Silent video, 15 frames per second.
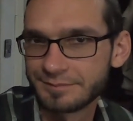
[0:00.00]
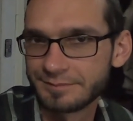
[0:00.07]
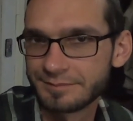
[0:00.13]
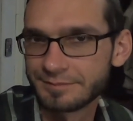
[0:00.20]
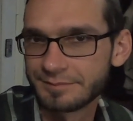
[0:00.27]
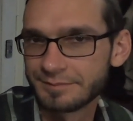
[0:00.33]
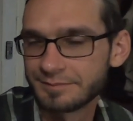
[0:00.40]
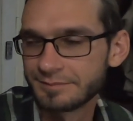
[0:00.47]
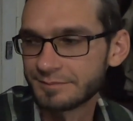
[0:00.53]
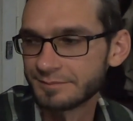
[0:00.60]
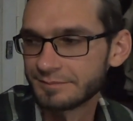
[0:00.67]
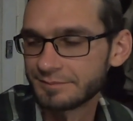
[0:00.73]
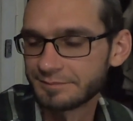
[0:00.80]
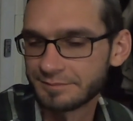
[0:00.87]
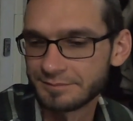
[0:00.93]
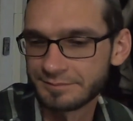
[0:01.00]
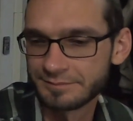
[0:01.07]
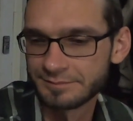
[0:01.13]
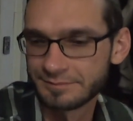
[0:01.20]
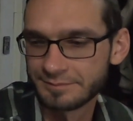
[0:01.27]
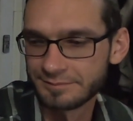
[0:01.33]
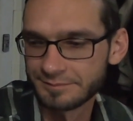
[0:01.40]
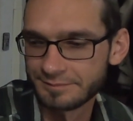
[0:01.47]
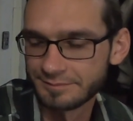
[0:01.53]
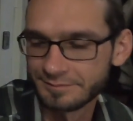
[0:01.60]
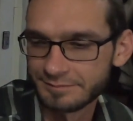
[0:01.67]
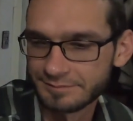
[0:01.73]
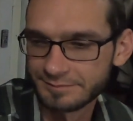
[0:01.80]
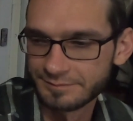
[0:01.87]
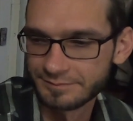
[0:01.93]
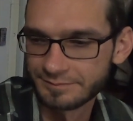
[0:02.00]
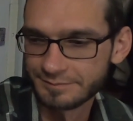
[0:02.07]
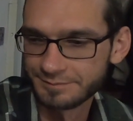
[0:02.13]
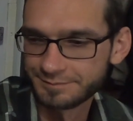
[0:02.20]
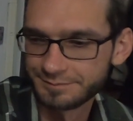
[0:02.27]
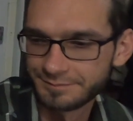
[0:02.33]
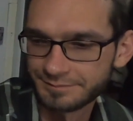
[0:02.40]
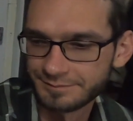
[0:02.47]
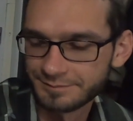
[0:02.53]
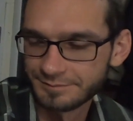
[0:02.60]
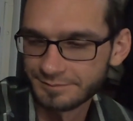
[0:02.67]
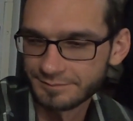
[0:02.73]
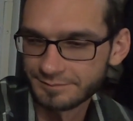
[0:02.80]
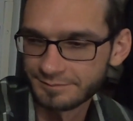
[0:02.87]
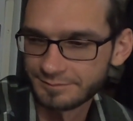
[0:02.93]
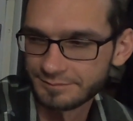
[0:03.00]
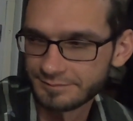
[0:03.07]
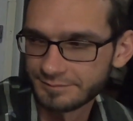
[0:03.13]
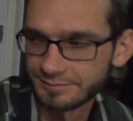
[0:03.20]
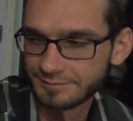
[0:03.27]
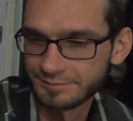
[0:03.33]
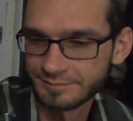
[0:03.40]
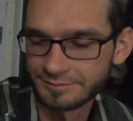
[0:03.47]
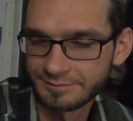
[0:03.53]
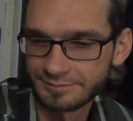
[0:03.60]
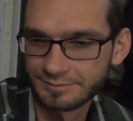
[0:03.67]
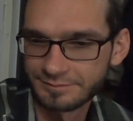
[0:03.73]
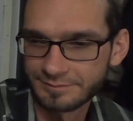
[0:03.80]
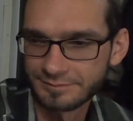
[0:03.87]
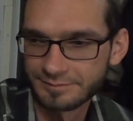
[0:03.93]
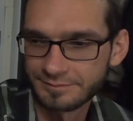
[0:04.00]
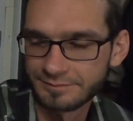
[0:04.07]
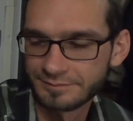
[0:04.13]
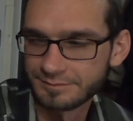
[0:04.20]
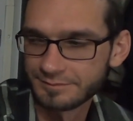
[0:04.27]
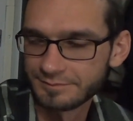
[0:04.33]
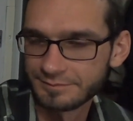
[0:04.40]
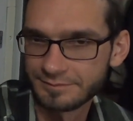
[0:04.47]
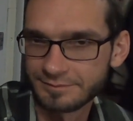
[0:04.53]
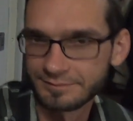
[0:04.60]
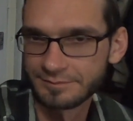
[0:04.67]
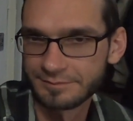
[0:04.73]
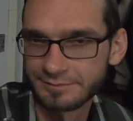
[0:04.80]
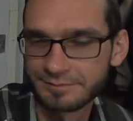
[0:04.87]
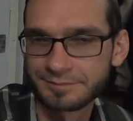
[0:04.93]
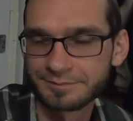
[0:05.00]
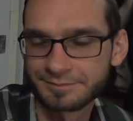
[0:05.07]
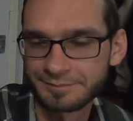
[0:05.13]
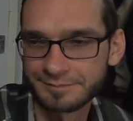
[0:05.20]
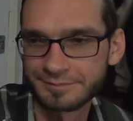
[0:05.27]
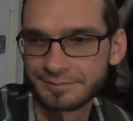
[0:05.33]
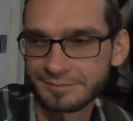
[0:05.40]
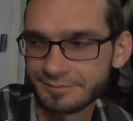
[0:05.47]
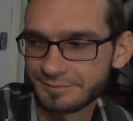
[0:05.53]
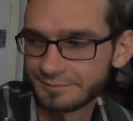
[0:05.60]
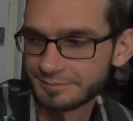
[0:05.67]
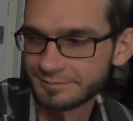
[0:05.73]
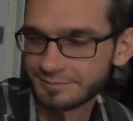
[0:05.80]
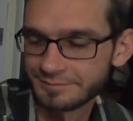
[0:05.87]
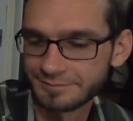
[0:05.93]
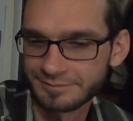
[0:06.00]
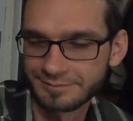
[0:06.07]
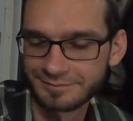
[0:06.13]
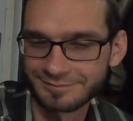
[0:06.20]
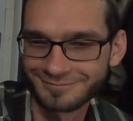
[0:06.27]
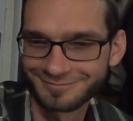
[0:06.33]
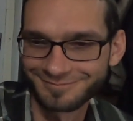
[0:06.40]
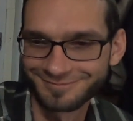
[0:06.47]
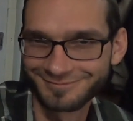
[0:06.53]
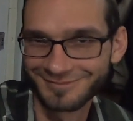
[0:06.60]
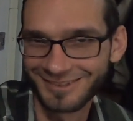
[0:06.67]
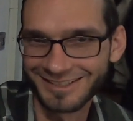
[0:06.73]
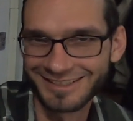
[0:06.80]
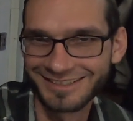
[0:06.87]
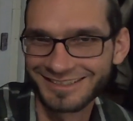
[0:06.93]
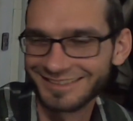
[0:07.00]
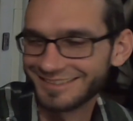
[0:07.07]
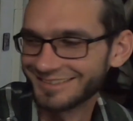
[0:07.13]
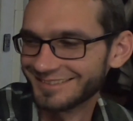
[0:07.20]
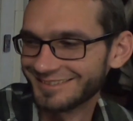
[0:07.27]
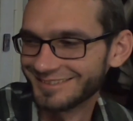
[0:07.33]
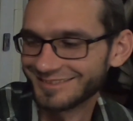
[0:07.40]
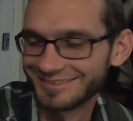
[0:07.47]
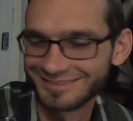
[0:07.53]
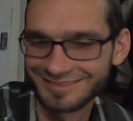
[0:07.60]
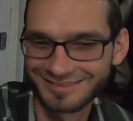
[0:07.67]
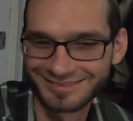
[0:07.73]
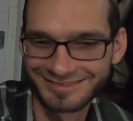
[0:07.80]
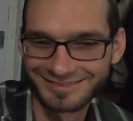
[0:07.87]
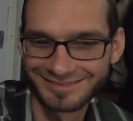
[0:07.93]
This person isn't speaking.